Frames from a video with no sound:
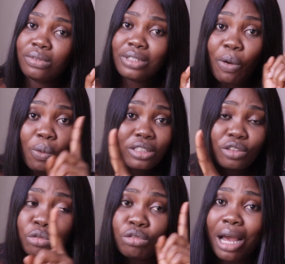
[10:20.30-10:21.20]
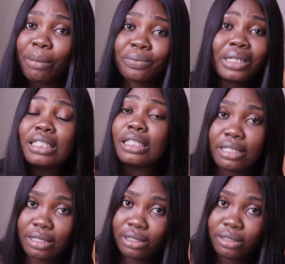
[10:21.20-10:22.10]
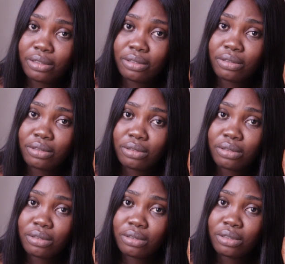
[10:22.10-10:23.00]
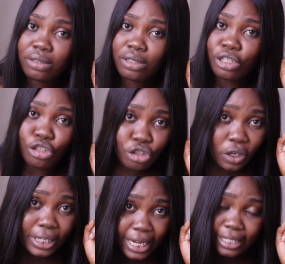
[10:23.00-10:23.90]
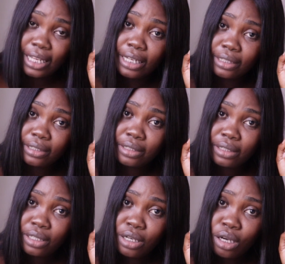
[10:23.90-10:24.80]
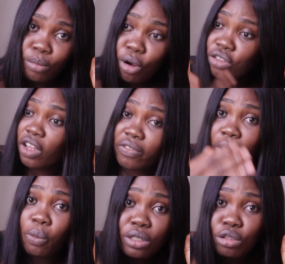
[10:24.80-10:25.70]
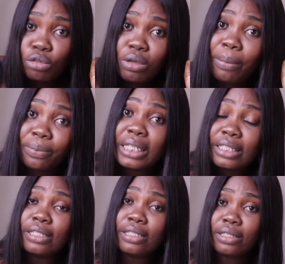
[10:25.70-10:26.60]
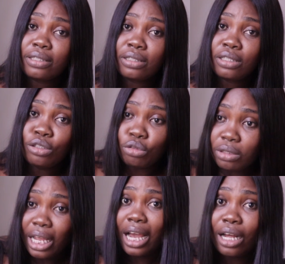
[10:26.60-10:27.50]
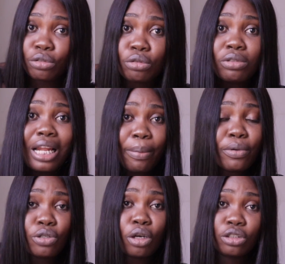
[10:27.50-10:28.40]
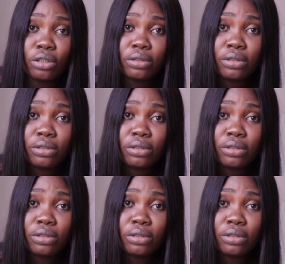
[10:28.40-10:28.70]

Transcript: They went to do apprentice. Do you understand? Most of them went to do apprentice to learn how to do liposuction.